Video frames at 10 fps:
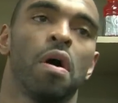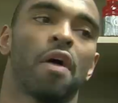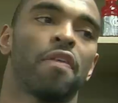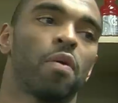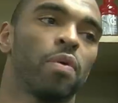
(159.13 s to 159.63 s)

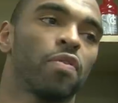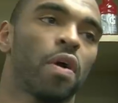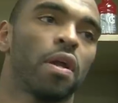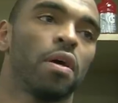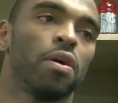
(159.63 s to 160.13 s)
I think we're
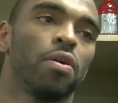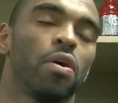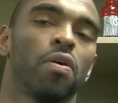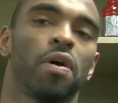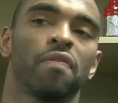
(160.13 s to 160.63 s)
trying to, you
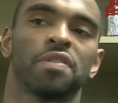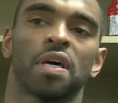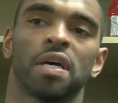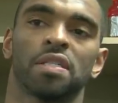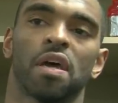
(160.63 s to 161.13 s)
know,
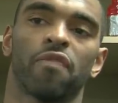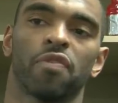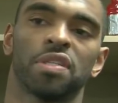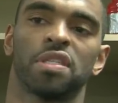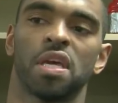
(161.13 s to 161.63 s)
emphasize that
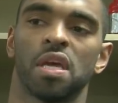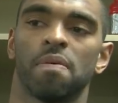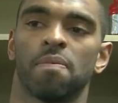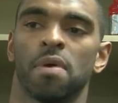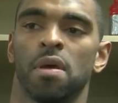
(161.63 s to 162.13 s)
for this
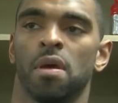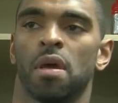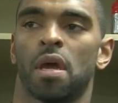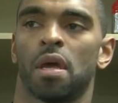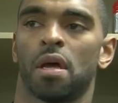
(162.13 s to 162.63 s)
team
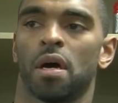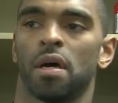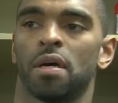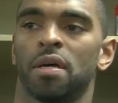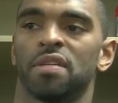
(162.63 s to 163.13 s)
and
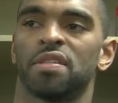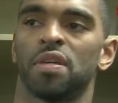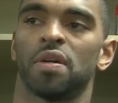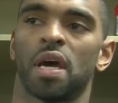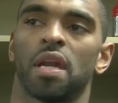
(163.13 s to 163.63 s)
uh,
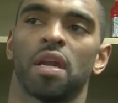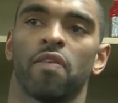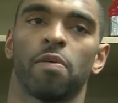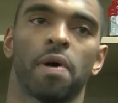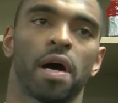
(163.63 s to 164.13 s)
instill that in
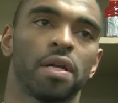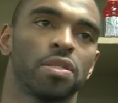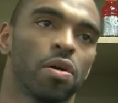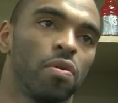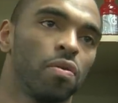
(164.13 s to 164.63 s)
everybody
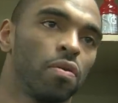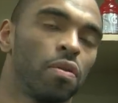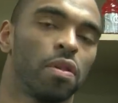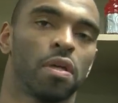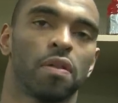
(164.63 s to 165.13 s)
so
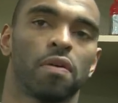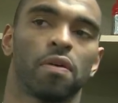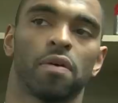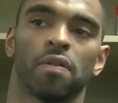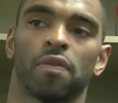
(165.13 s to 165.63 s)
the, the,
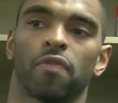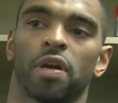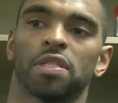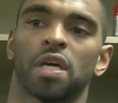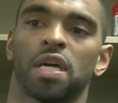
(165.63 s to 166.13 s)
the
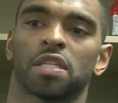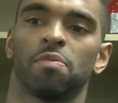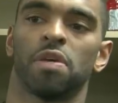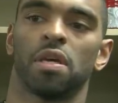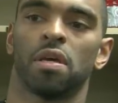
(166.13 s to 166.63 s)
franchise can
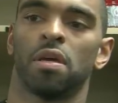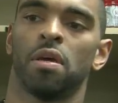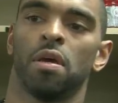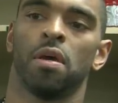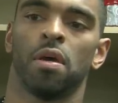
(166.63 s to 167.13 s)
be, you
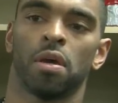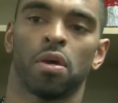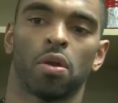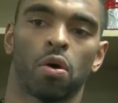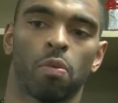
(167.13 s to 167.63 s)

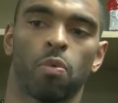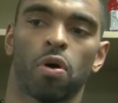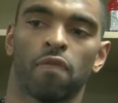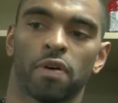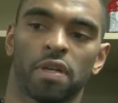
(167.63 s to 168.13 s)
know,
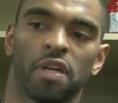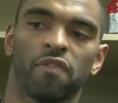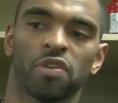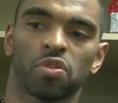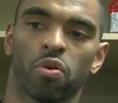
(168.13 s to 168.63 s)
more of a
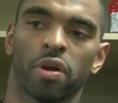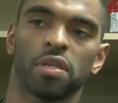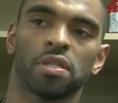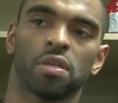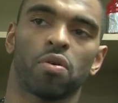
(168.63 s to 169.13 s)

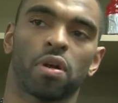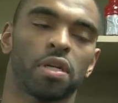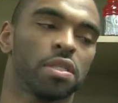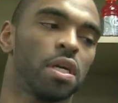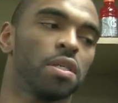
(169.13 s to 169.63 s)
defense-oriented
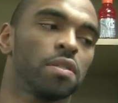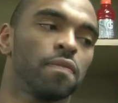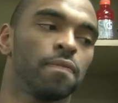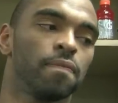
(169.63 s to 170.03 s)
organization.